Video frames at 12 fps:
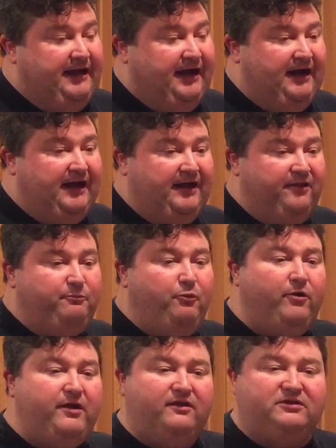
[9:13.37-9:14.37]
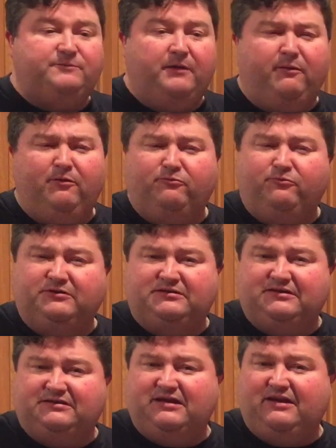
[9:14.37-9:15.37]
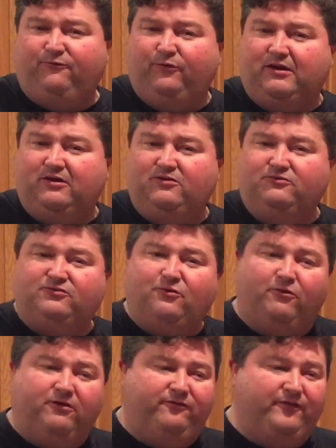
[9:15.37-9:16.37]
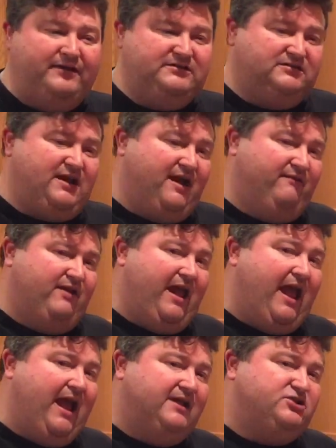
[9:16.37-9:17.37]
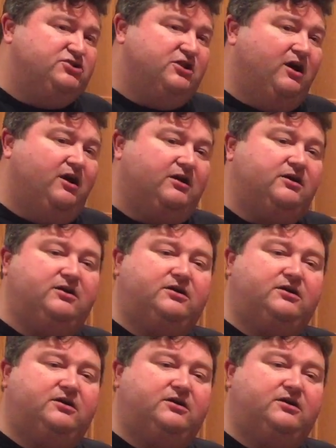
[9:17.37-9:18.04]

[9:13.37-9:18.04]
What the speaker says: The point of the experiment was to see if we could use cornflakes as kind of an adjunct.